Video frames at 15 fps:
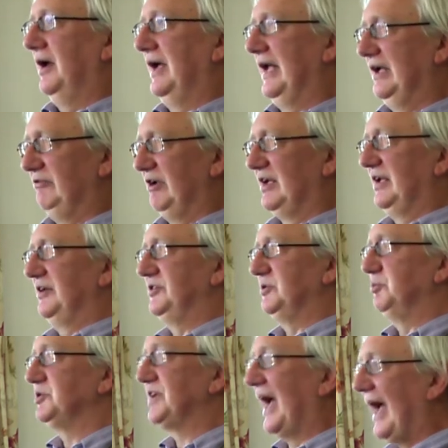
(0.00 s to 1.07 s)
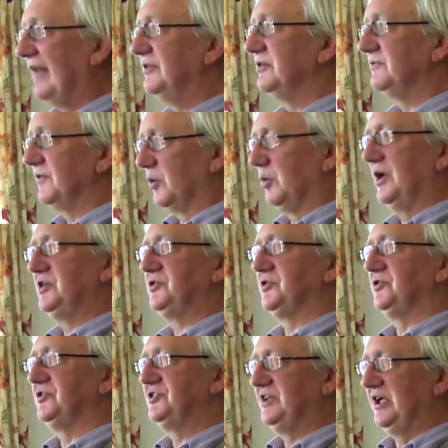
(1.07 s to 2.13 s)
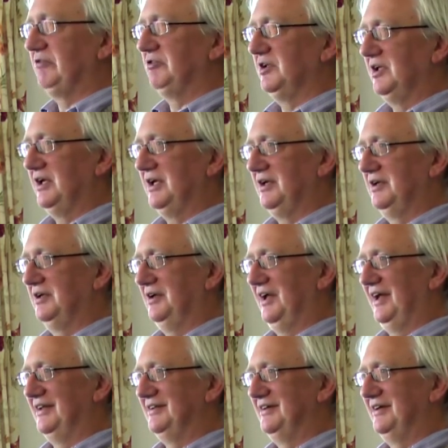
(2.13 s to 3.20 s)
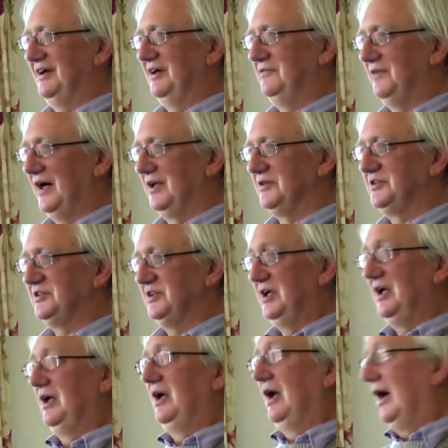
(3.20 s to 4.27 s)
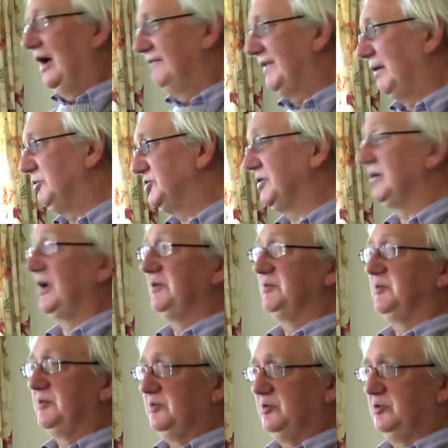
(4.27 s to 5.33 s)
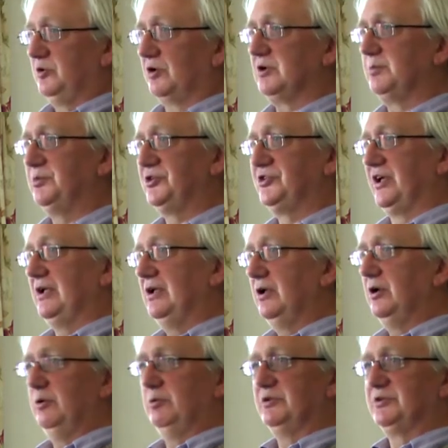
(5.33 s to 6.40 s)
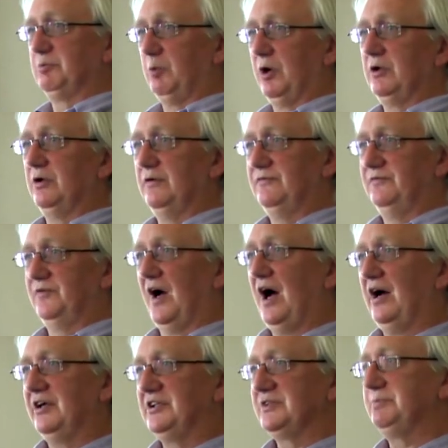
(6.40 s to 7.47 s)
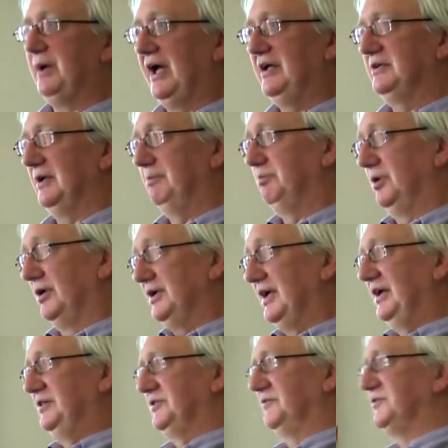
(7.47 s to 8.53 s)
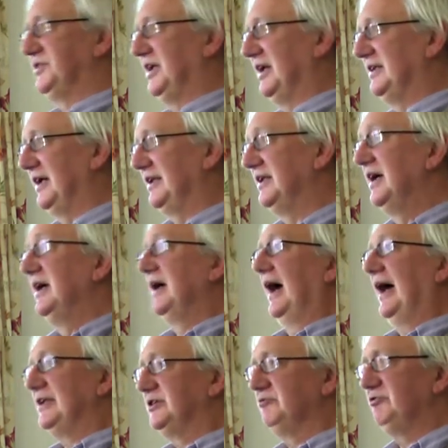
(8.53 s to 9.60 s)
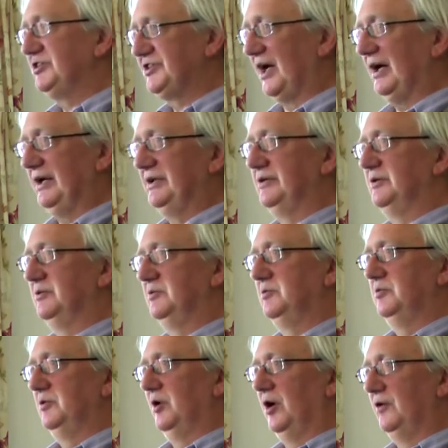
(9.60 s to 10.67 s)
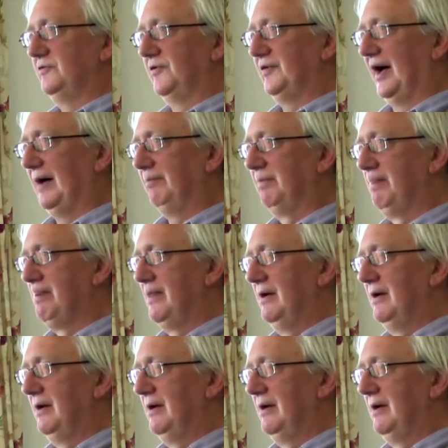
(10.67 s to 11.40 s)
Hillary Clinton was handed the question secretly in advance. And that was shown. And Donna Brazile, who was one of the highest paid employees of CNN, had to resign over that.